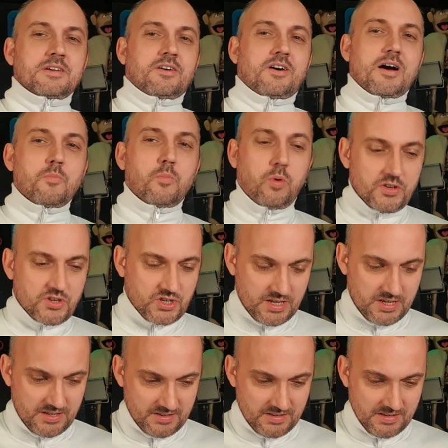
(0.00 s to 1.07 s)
I'm
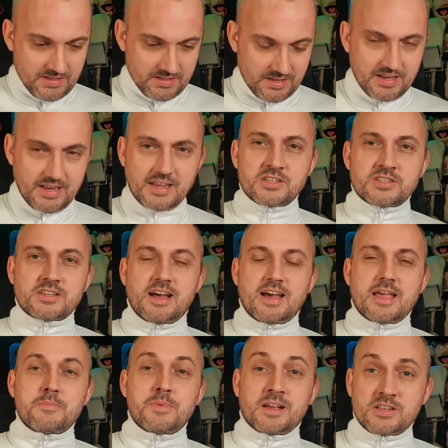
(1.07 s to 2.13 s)
watching the next
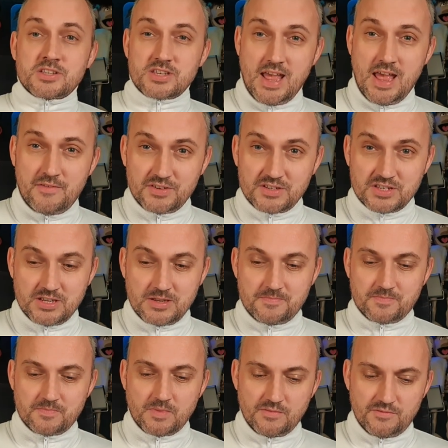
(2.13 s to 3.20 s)
game against
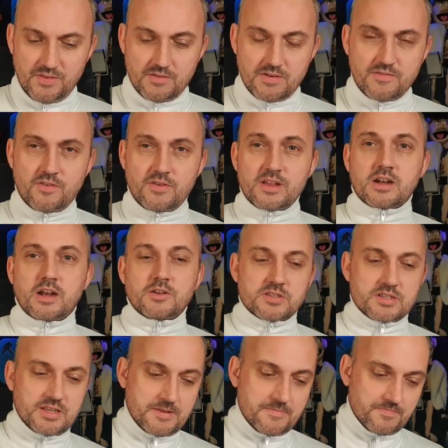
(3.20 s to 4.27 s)
Everton very, very
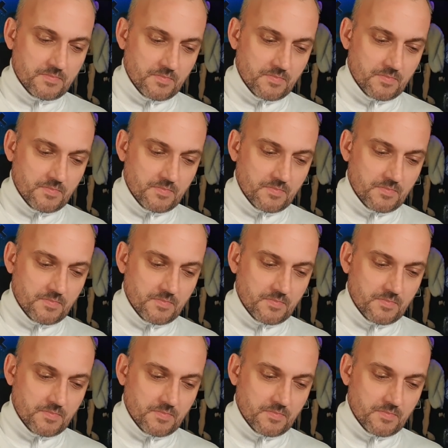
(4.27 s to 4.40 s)
closely